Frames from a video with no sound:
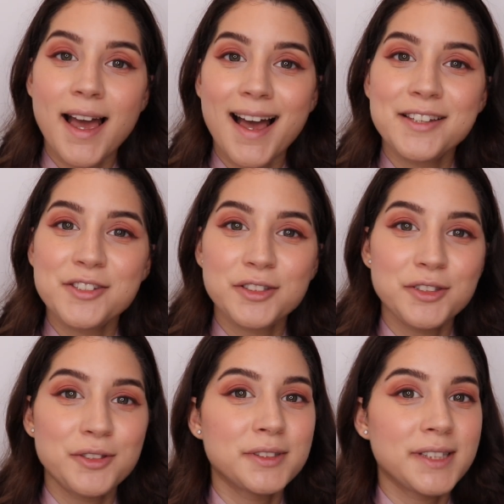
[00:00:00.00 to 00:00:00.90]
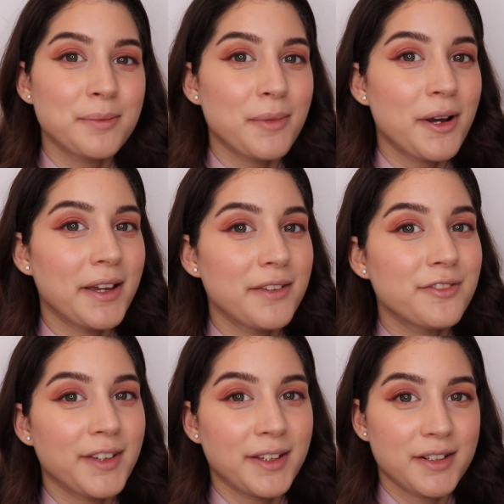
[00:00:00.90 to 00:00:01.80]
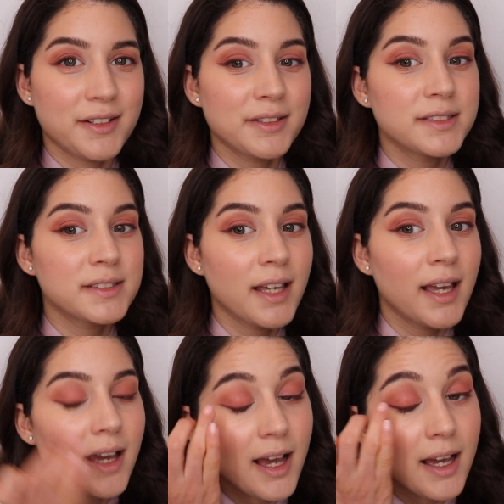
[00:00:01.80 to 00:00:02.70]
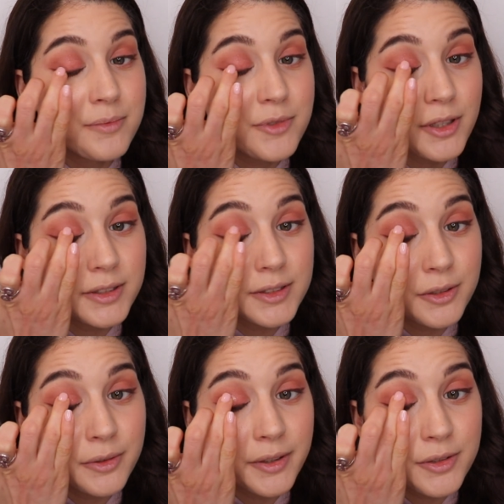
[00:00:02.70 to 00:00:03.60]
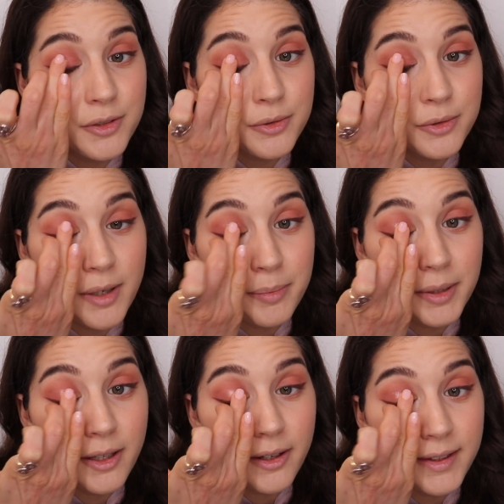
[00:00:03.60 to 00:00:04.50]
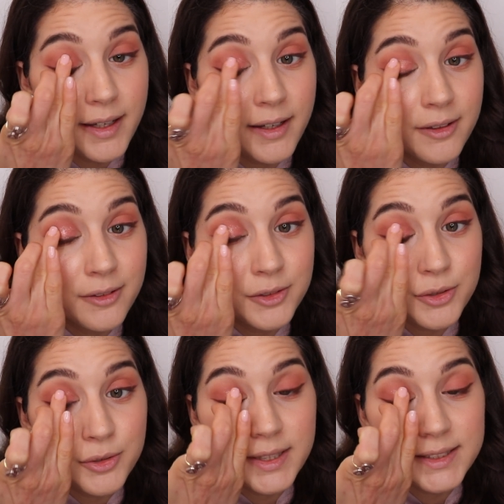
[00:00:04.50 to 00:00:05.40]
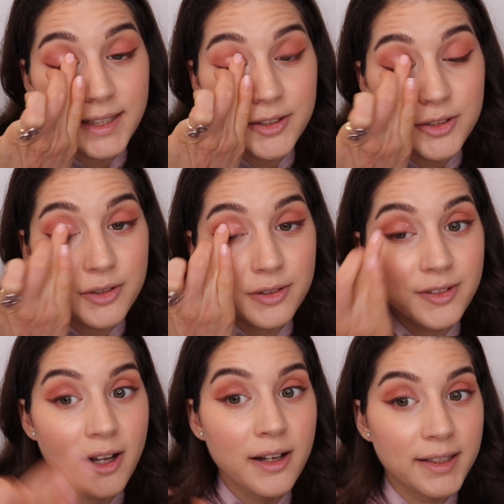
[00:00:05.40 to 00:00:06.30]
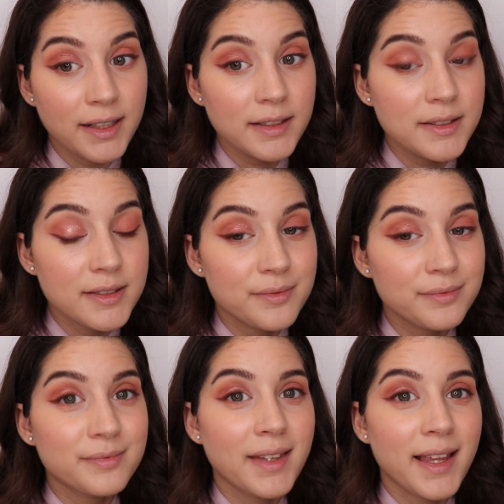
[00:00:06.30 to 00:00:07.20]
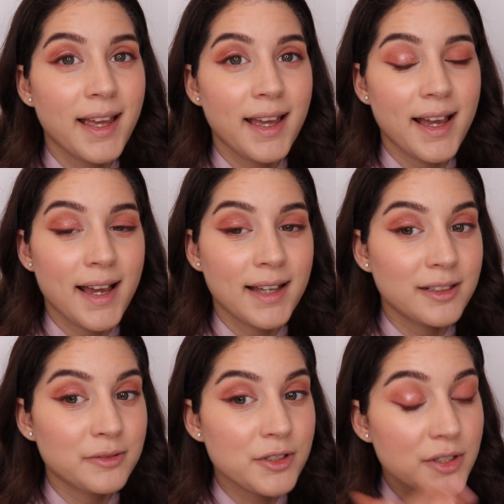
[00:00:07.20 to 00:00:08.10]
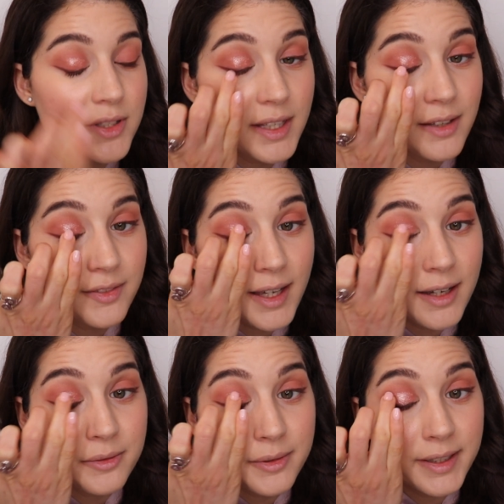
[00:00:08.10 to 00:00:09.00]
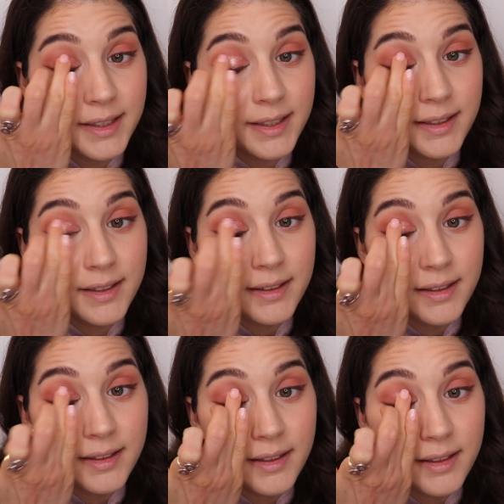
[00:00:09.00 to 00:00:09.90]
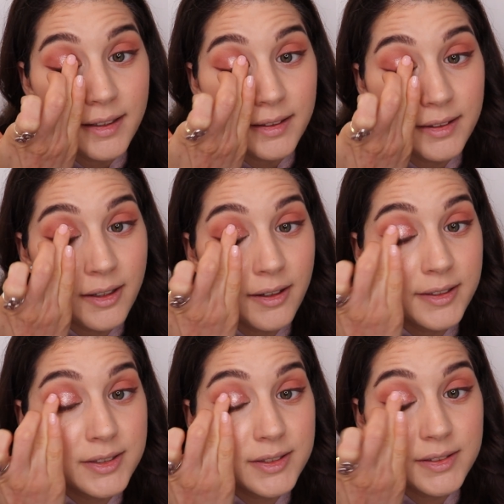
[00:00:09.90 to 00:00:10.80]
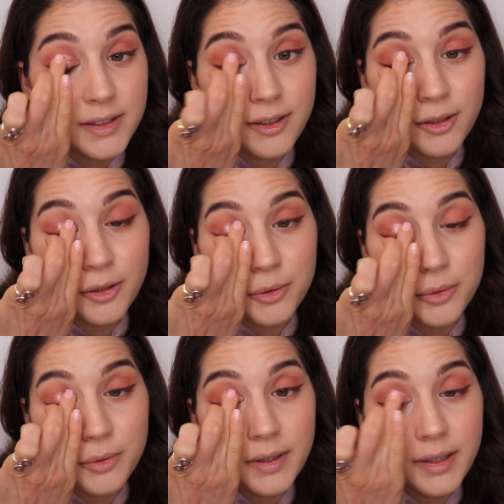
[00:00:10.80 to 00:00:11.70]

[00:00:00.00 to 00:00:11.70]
And just using my fingers, I'm just going to apply that onto the center of the eyelid, and it will just give that really nice glow